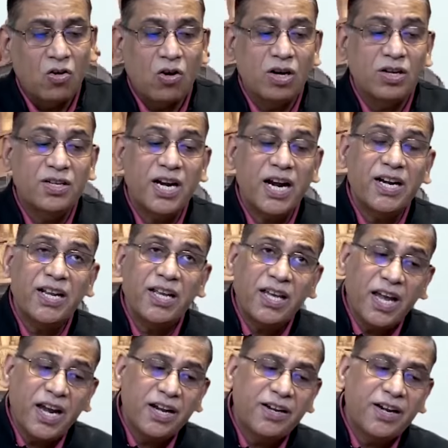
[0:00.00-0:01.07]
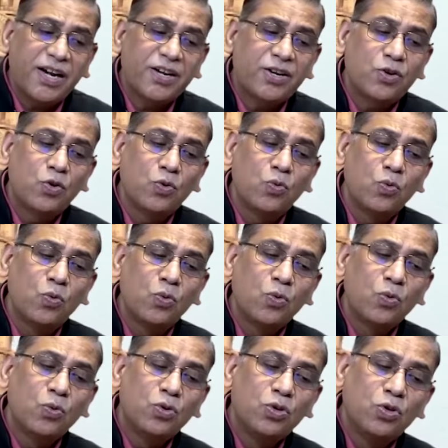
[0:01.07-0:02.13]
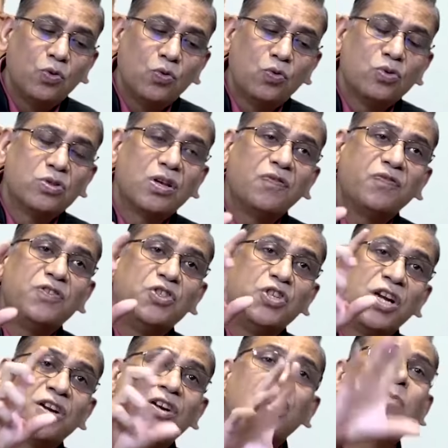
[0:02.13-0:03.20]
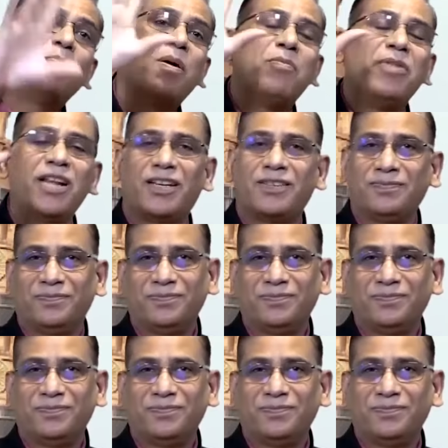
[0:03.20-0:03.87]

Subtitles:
or dedicated to use of general public.